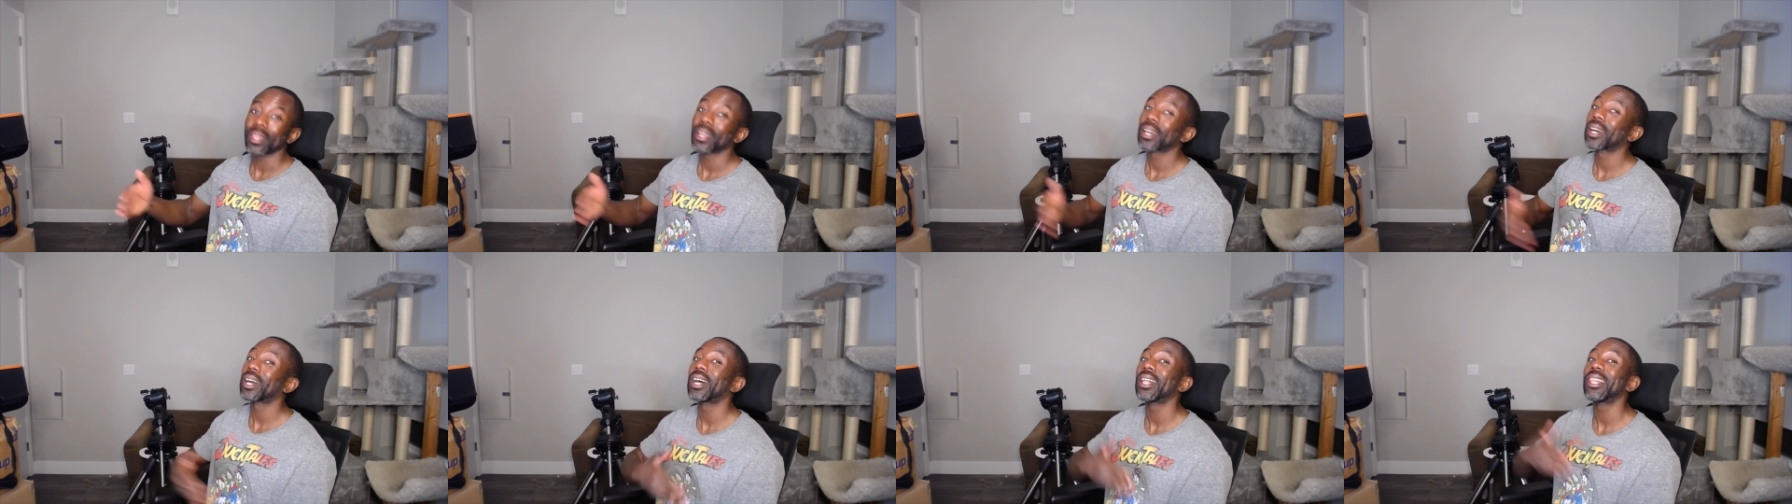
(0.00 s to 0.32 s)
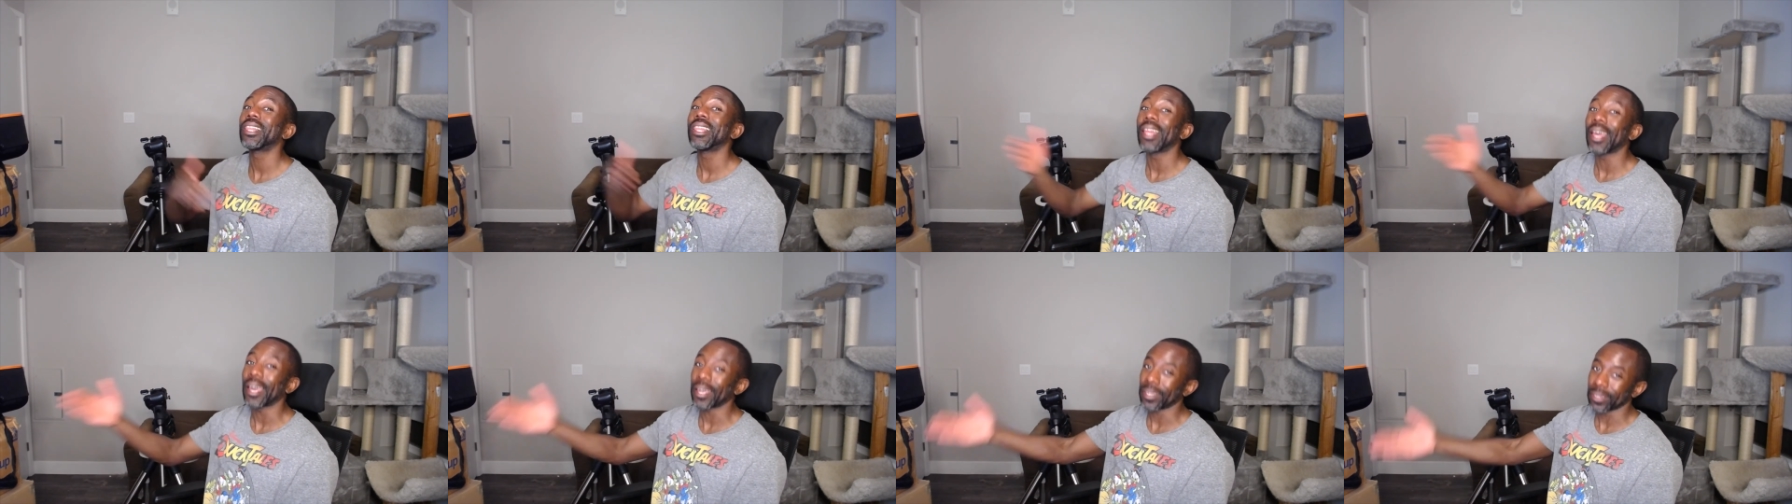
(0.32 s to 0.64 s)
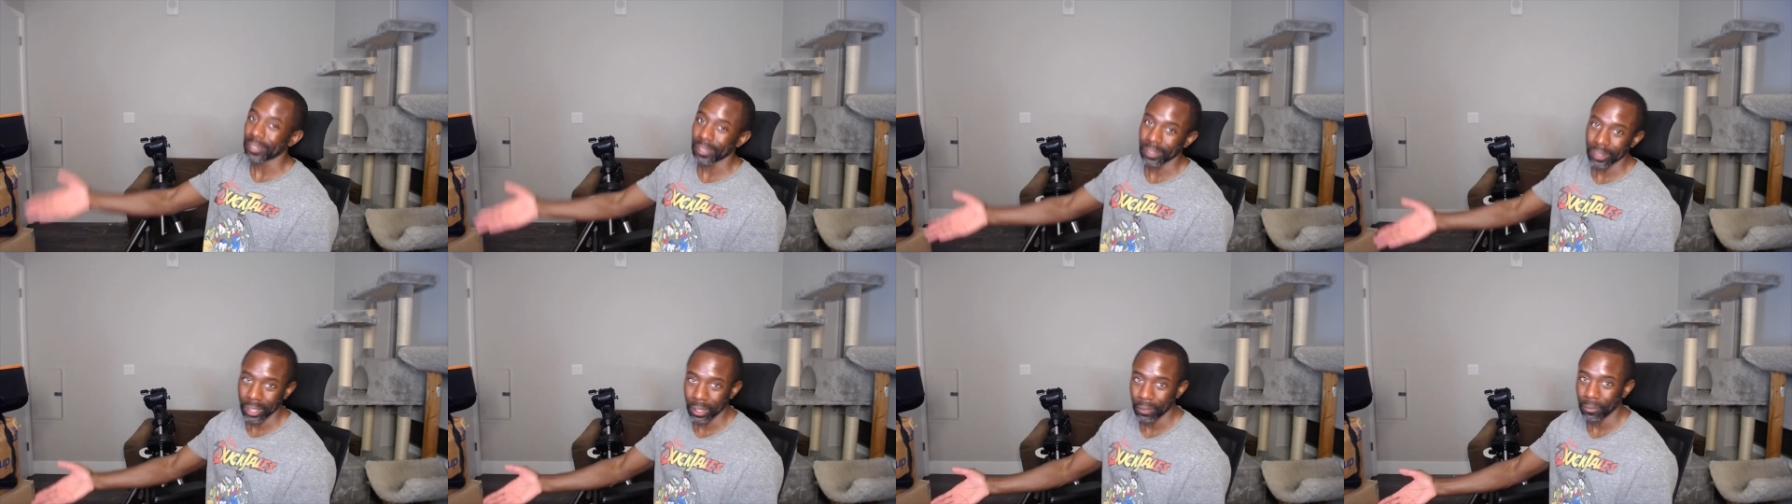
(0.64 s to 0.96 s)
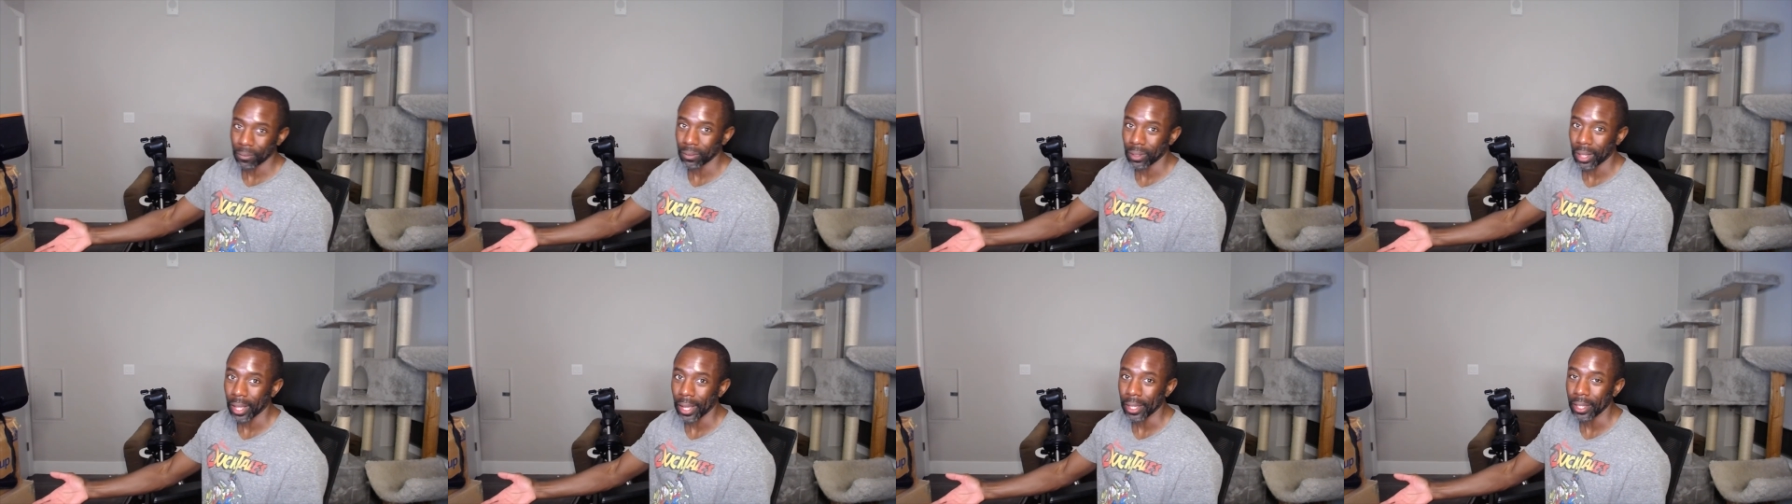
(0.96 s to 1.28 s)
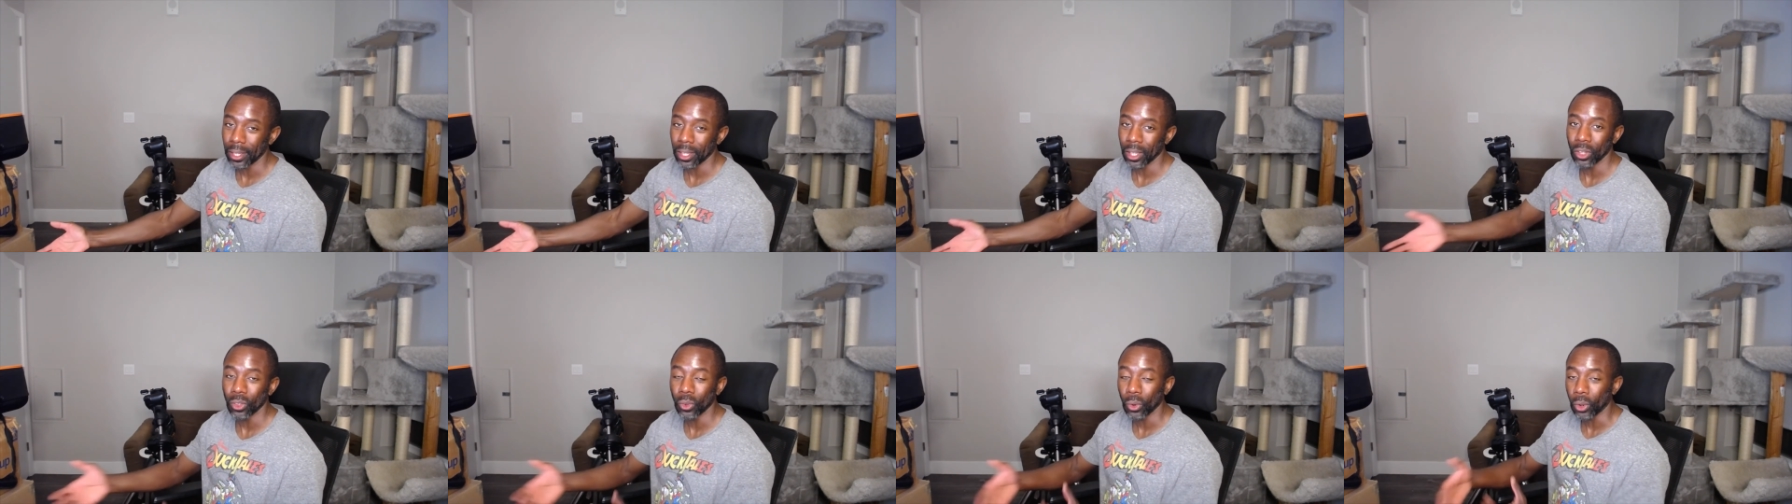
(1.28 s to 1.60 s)
collect enough light
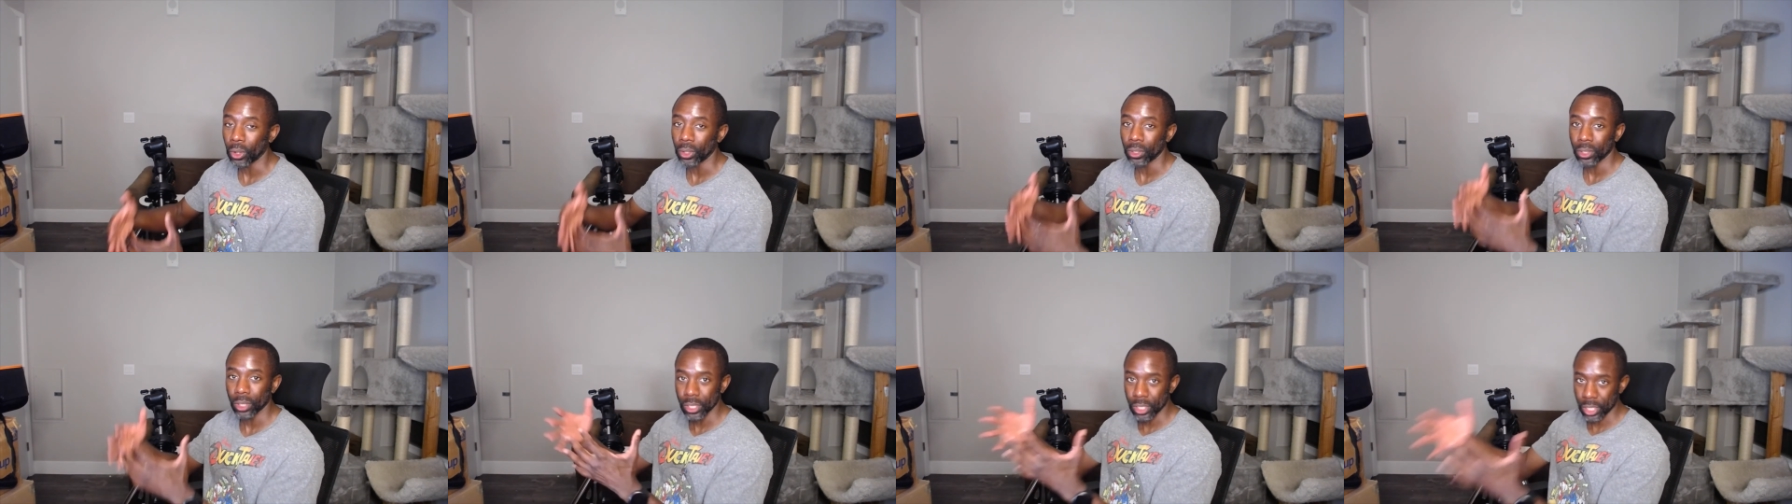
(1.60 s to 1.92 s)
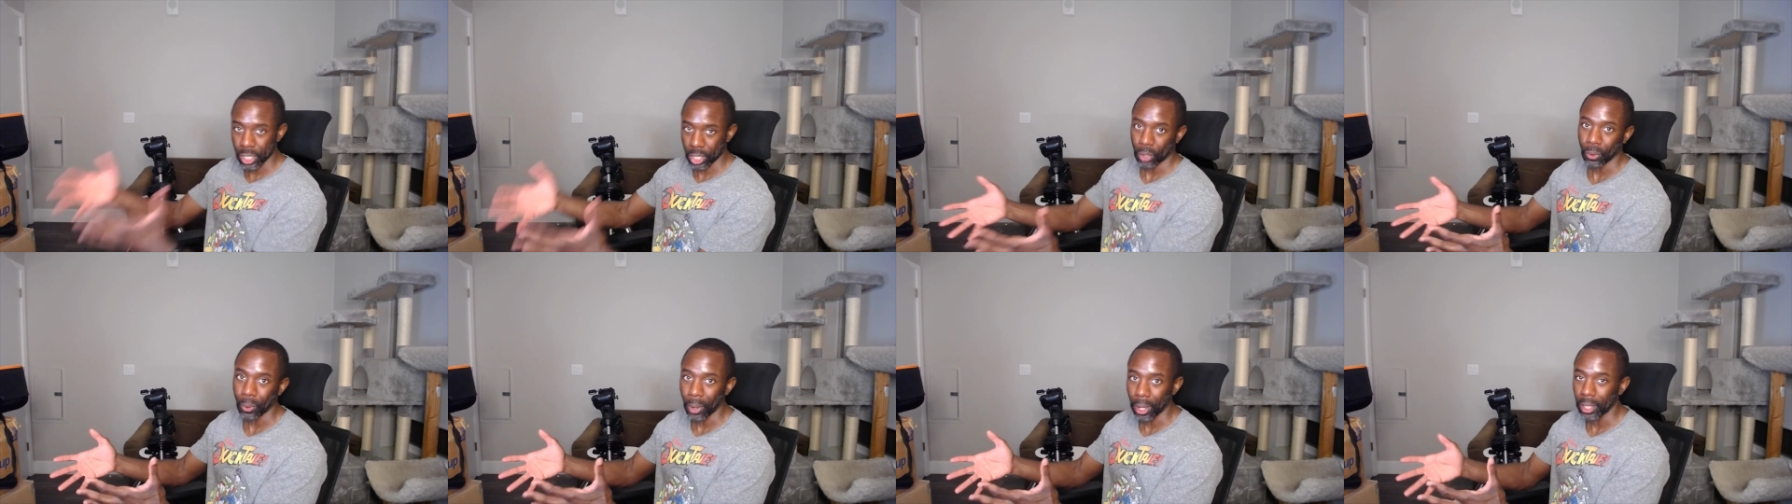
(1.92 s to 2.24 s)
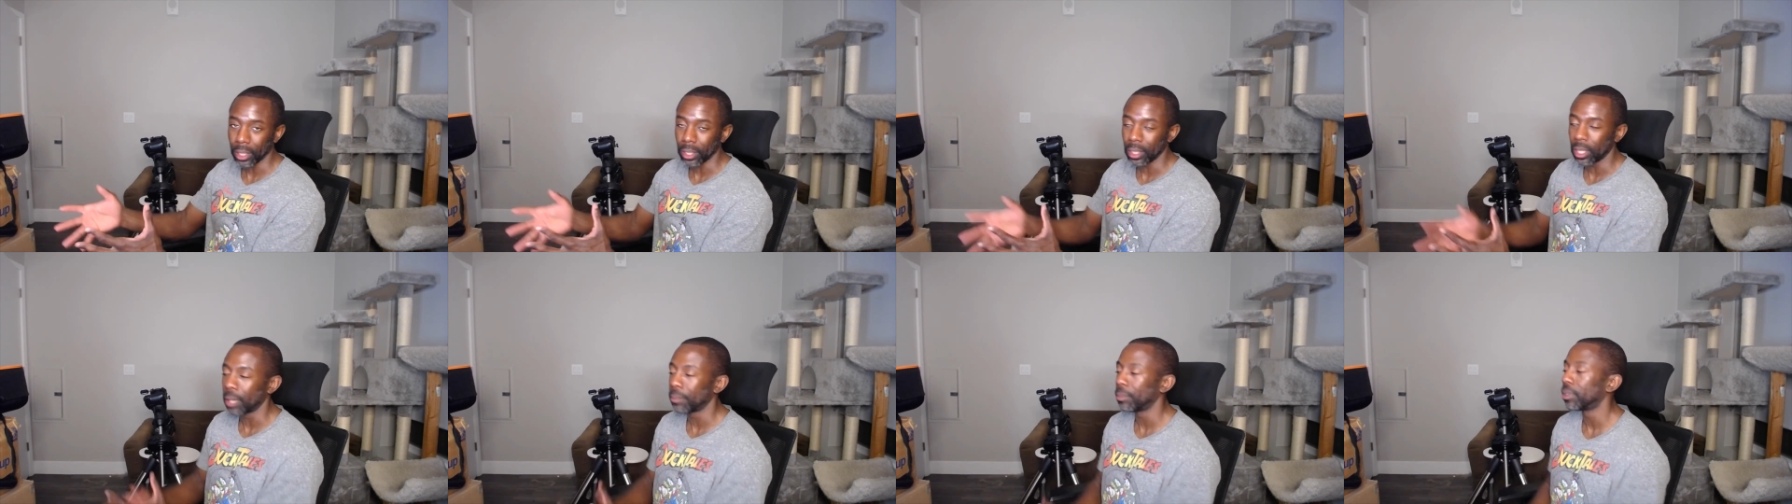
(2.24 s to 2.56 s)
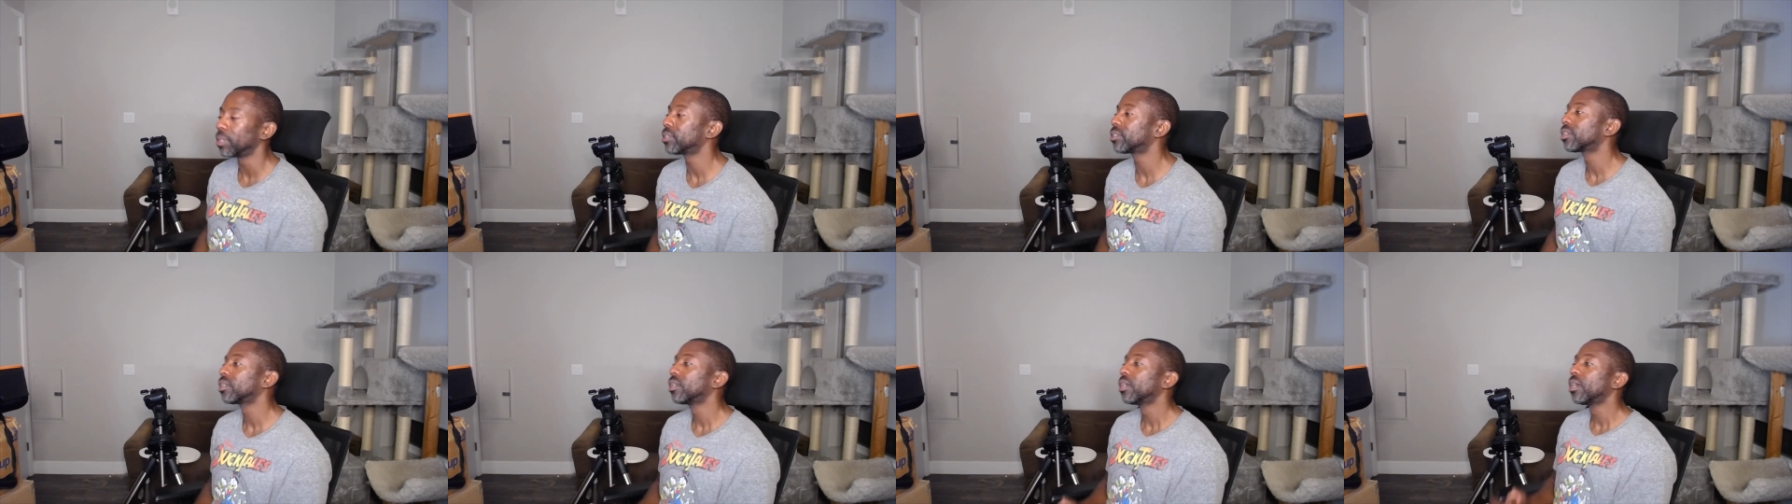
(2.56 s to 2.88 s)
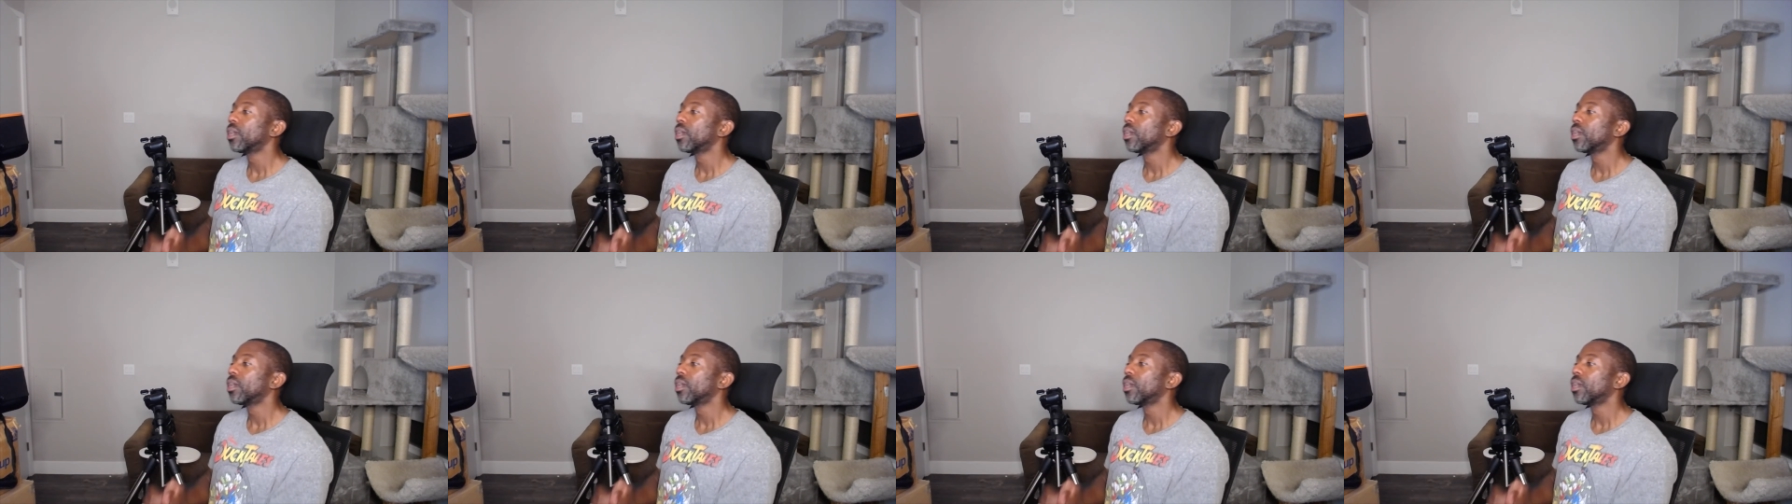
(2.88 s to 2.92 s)
in order to generate an image.